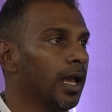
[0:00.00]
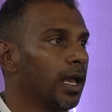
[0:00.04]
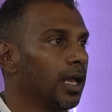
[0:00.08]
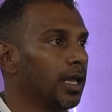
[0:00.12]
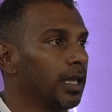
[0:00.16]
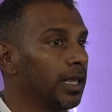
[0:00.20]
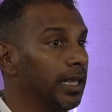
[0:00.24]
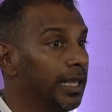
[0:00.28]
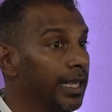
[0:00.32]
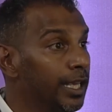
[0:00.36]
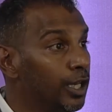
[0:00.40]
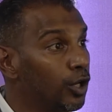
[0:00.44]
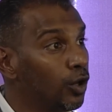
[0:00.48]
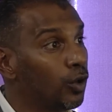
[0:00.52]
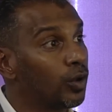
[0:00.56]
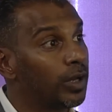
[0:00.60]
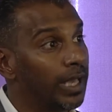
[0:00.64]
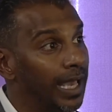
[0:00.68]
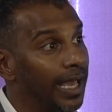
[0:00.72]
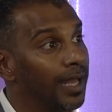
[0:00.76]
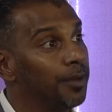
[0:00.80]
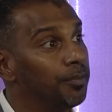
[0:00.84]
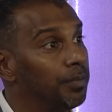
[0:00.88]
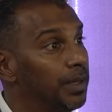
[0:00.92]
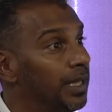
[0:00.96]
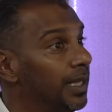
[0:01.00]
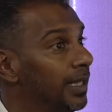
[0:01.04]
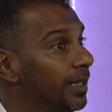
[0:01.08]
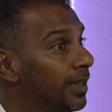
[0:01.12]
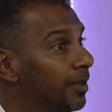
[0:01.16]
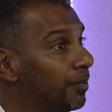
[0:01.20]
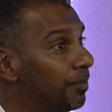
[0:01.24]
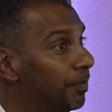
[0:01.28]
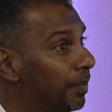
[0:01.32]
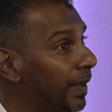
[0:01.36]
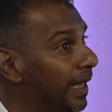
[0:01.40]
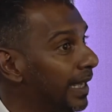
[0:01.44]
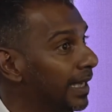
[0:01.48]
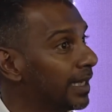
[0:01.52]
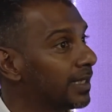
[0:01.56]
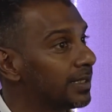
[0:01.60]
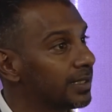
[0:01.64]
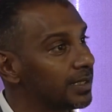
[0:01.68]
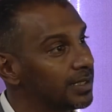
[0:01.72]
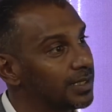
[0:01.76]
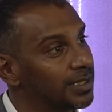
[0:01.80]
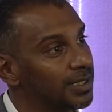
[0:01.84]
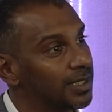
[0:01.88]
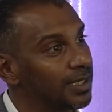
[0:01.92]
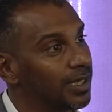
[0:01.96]
ego can be the
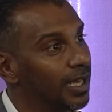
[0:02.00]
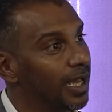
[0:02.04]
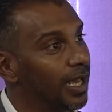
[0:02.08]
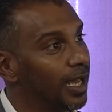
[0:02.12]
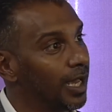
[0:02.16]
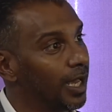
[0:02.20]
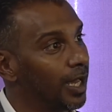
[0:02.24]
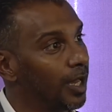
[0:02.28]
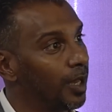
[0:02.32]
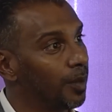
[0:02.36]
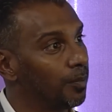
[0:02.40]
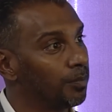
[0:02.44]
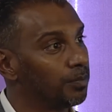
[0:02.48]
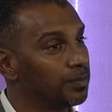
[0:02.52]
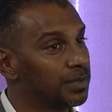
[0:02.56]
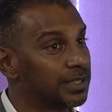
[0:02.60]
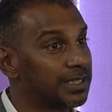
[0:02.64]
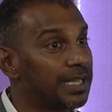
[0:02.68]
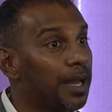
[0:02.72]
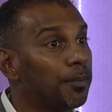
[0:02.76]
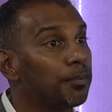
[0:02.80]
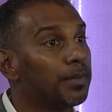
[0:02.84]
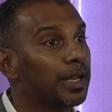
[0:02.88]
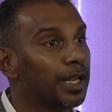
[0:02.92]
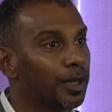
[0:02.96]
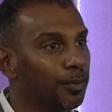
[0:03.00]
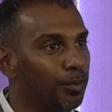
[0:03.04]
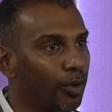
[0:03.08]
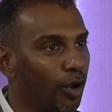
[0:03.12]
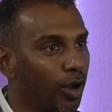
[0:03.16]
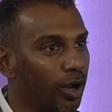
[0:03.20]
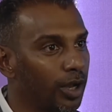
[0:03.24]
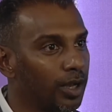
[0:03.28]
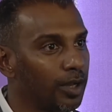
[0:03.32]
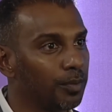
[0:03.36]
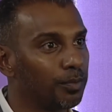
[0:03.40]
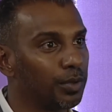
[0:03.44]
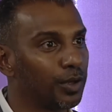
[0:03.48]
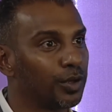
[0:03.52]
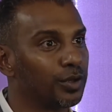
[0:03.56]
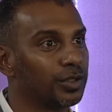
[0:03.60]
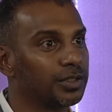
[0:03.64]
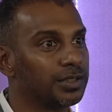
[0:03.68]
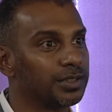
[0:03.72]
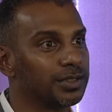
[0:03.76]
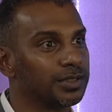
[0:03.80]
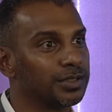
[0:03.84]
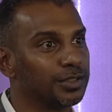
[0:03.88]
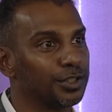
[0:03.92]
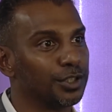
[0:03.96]
biggest stumbling block,
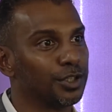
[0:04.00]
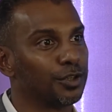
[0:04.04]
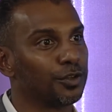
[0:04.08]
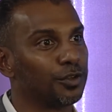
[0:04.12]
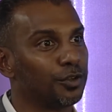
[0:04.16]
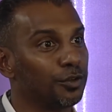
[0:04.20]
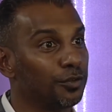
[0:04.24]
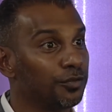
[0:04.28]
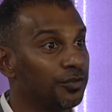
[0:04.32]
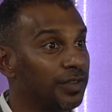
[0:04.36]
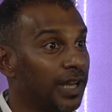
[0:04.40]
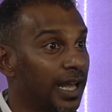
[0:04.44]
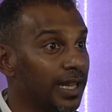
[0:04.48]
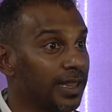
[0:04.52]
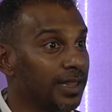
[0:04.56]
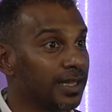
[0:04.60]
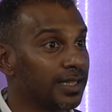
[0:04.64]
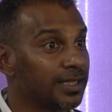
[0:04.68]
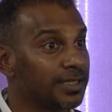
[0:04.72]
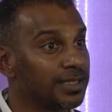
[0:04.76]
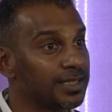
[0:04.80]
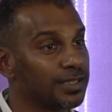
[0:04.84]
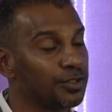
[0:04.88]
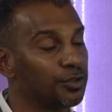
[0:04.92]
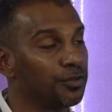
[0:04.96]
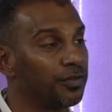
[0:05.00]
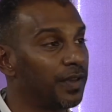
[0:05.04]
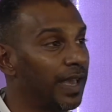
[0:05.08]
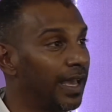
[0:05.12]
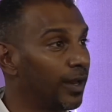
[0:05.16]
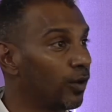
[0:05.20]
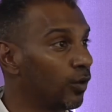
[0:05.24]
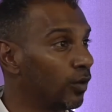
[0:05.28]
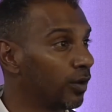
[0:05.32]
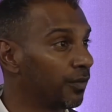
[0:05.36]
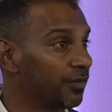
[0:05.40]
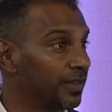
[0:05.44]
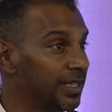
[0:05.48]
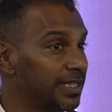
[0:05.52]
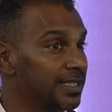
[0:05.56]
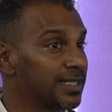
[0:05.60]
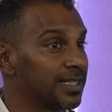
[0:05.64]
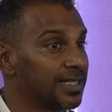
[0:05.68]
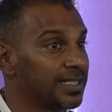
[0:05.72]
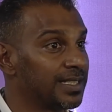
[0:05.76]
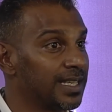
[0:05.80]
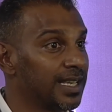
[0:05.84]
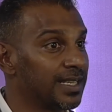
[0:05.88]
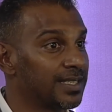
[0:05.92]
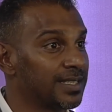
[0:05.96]
because you've done this, you've had all of these
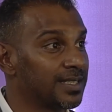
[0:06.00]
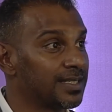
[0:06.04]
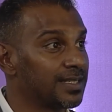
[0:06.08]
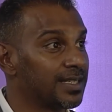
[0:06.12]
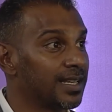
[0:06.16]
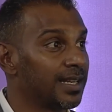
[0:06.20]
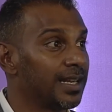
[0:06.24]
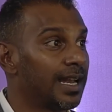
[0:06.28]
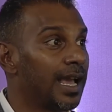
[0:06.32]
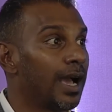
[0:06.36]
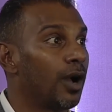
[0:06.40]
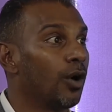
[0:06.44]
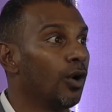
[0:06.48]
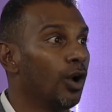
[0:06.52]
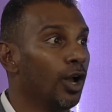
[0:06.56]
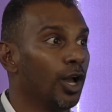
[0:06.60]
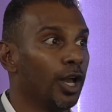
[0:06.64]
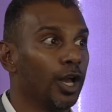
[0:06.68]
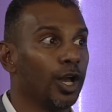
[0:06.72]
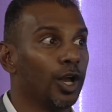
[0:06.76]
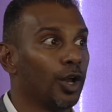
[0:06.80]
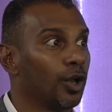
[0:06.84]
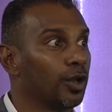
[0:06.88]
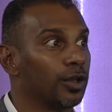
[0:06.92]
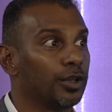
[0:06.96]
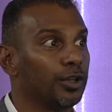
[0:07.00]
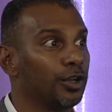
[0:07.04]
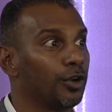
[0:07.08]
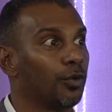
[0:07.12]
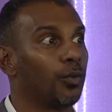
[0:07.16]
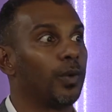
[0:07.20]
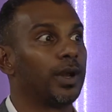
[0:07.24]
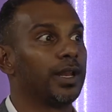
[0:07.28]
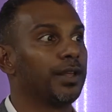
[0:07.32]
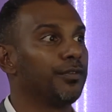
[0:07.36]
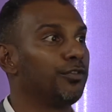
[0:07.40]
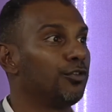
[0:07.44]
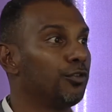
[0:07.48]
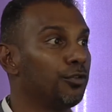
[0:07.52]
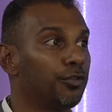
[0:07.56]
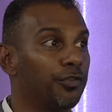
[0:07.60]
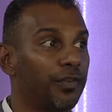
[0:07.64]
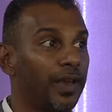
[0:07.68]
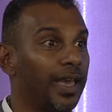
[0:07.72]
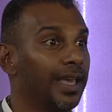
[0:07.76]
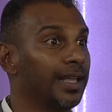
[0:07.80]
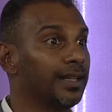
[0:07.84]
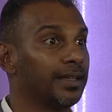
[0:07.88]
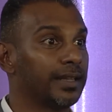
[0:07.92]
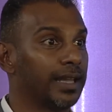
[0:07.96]
successes, and now what if you
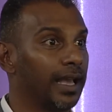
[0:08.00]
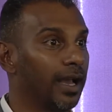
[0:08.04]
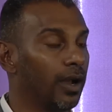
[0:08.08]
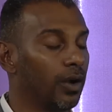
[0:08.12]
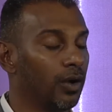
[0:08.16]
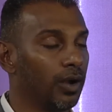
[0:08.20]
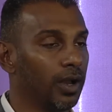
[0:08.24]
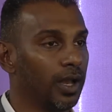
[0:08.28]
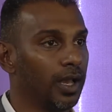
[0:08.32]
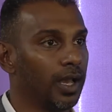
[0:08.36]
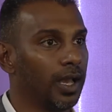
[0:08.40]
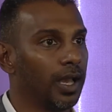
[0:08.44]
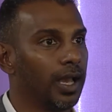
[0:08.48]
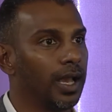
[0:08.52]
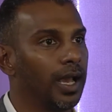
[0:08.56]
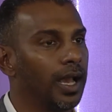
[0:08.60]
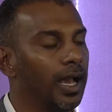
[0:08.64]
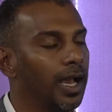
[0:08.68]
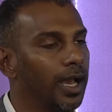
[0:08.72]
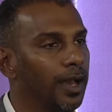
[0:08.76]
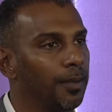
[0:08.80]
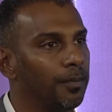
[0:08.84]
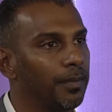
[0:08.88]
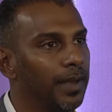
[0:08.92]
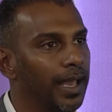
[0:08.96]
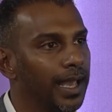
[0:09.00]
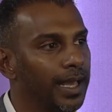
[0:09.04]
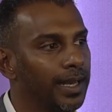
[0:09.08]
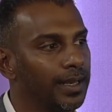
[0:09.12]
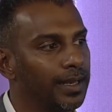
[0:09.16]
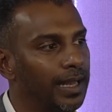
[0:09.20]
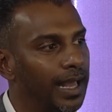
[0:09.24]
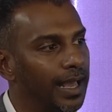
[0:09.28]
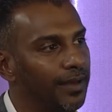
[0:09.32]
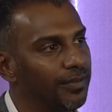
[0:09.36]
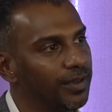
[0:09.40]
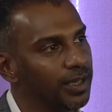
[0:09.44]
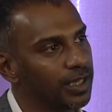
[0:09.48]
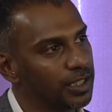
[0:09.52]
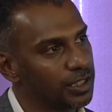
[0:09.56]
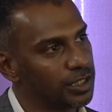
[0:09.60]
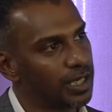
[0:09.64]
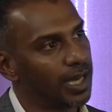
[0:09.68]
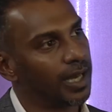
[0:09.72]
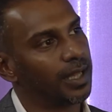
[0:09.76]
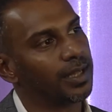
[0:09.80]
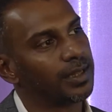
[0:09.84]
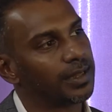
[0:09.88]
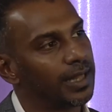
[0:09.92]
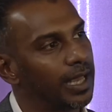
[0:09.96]
fail now? And having a
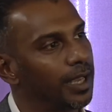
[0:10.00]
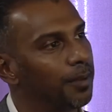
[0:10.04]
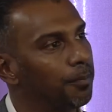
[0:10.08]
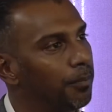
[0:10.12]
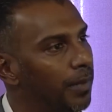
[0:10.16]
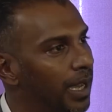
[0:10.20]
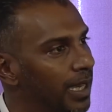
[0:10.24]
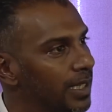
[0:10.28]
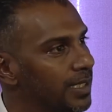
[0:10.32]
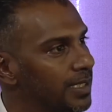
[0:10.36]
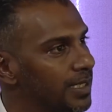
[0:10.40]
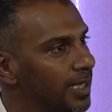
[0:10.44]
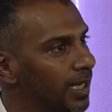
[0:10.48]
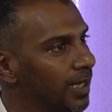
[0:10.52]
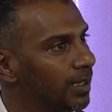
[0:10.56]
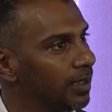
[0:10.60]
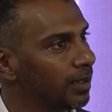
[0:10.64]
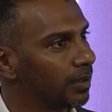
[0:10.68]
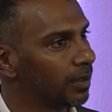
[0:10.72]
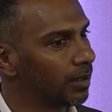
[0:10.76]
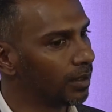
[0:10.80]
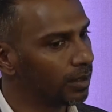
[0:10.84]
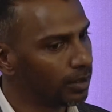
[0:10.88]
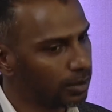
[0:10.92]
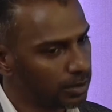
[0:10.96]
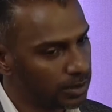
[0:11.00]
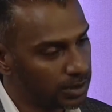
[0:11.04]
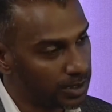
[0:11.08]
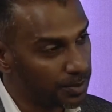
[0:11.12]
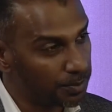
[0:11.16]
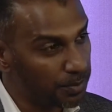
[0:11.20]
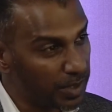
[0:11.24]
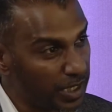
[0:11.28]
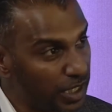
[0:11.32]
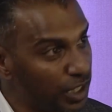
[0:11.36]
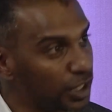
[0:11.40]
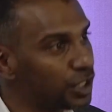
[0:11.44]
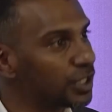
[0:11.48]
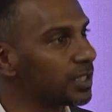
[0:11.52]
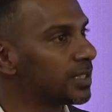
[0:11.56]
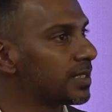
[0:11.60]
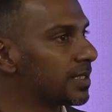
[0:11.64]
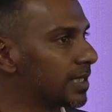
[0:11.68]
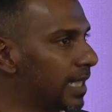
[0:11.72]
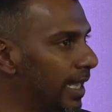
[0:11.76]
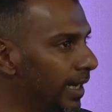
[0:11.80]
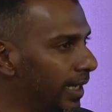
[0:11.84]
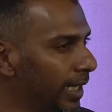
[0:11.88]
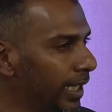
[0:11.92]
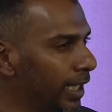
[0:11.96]
childlike mindset diminishes
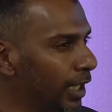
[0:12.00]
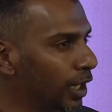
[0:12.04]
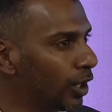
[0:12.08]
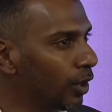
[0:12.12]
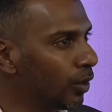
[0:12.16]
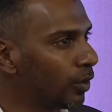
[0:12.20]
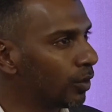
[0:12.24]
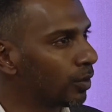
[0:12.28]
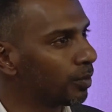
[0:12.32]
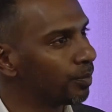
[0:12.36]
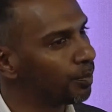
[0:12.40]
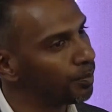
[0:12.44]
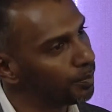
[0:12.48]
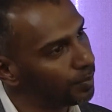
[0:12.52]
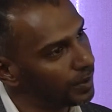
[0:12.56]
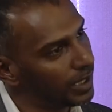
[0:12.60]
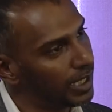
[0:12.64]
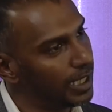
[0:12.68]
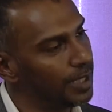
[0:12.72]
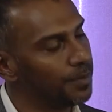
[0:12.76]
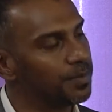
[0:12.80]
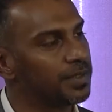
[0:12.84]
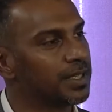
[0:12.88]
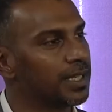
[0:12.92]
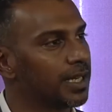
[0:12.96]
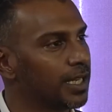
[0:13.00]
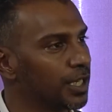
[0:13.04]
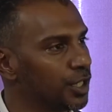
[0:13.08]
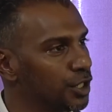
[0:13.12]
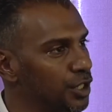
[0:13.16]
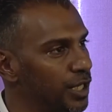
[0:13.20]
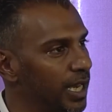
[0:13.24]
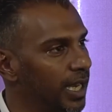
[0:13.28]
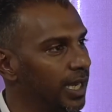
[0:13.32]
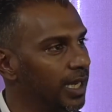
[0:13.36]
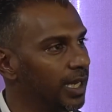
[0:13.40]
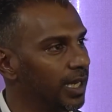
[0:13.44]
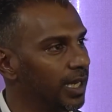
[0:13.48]
that ego, keeps it in check.